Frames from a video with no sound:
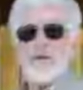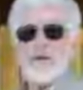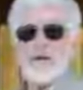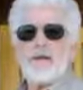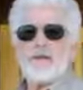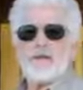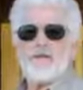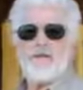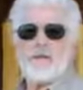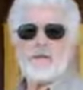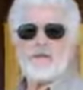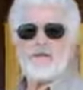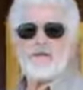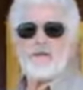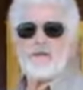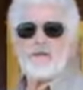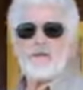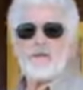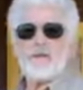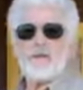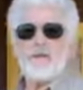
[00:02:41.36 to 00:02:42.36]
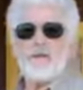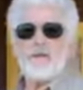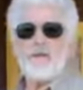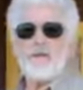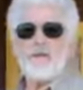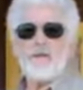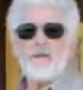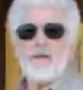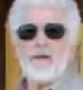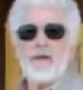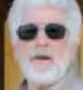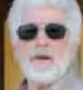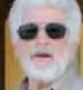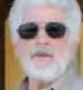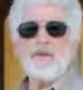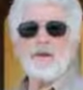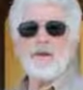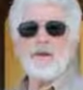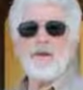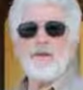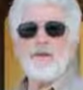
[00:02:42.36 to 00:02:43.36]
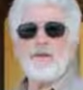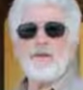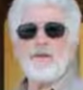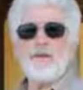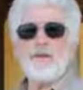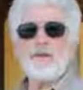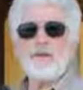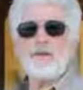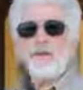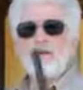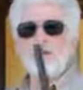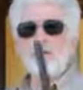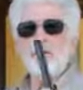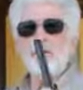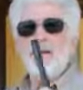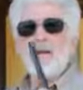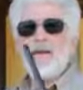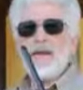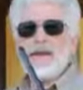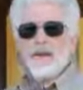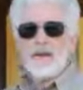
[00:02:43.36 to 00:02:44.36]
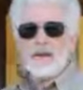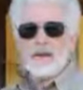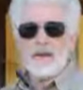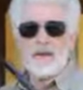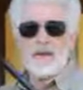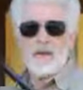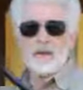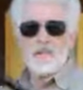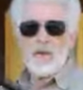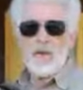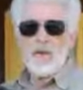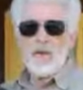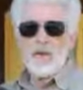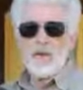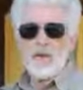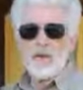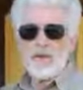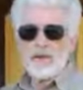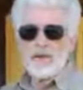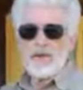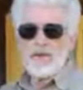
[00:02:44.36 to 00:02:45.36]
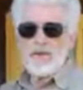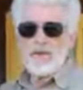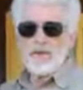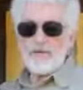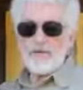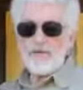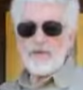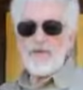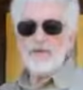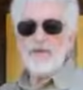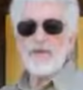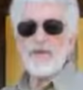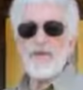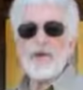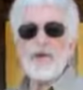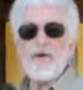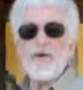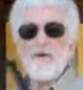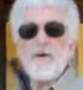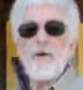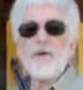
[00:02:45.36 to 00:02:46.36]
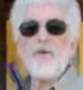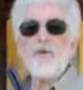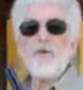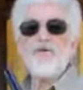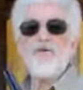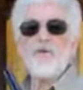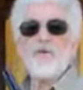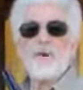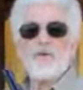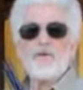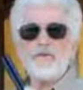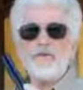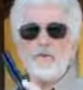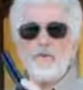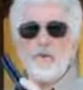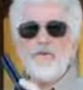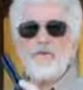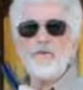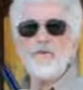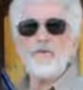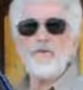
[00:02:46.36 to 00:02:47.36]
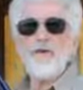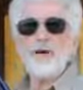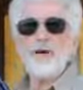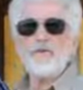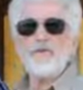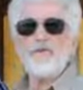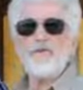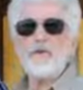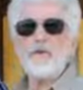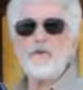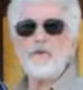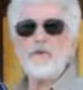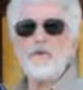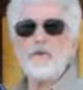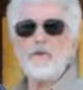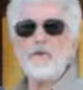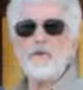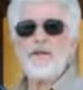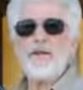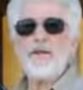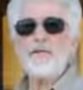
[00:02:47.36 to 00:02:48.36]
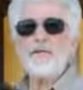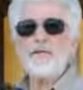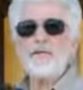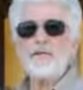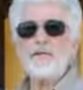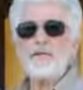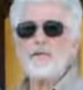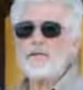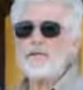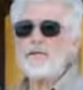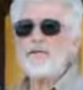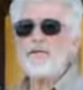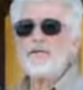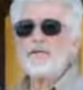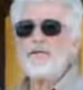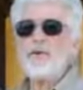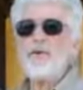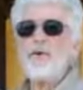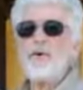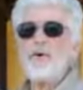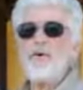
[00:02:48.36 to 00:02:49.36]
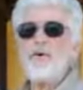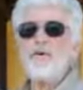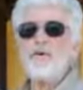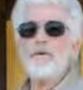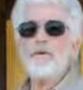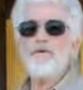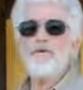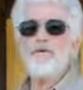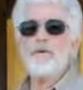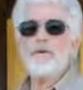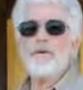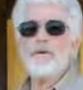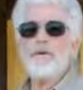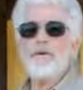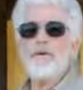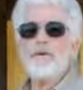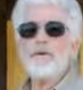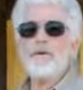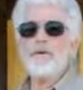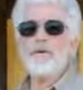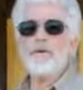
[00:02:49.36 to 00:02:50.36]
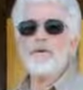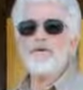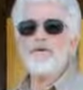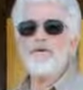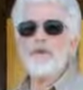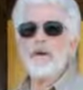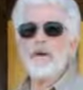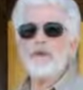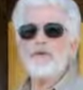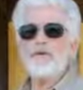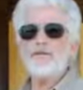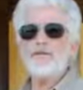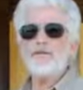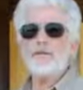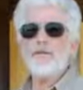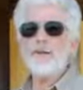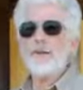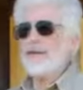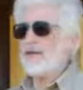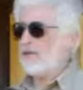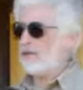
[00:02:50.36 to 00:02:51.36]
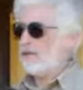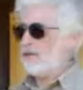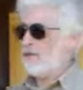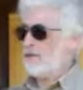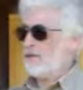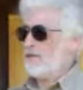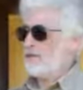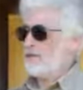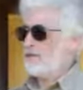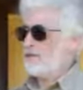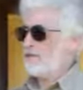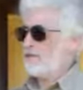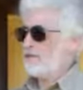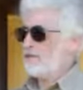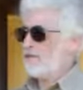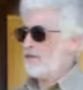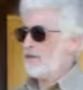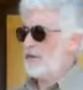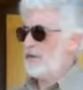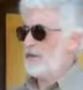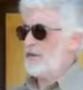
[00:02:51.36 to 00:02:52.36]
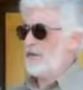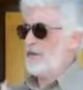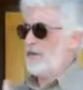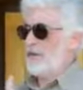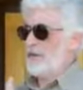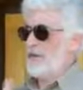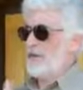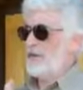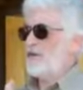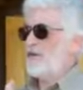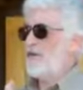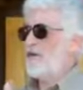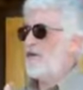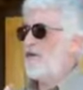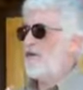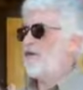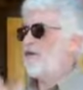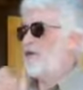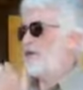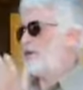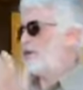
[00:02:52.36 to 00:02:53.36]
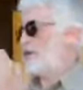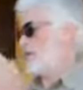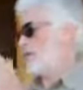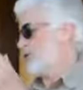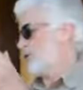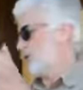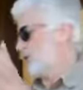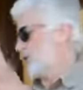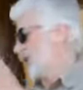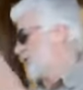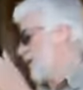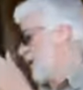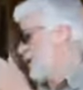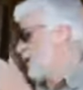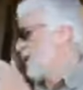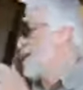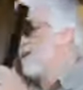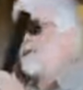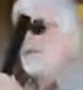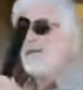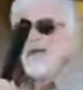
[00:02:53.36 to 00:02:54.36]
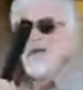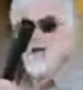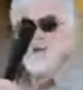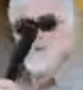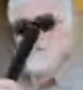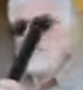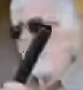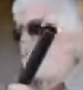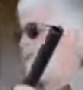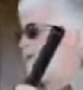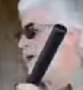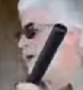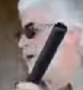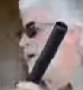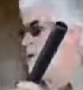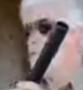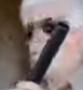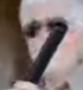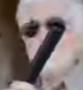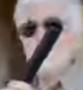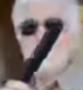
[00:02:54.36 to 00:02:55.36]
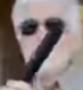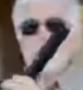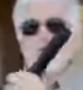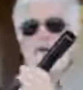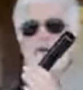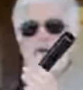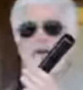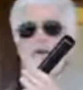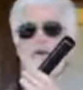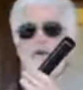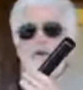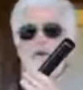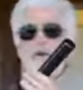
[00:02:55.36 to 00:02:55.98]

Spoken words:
nice features with the Umarex Mini Uzi is the magazine, which has a loading port. So once you lock the follower down, you can literally pour your 28 BBs right into the magazine. Very easy to use. Now we've got our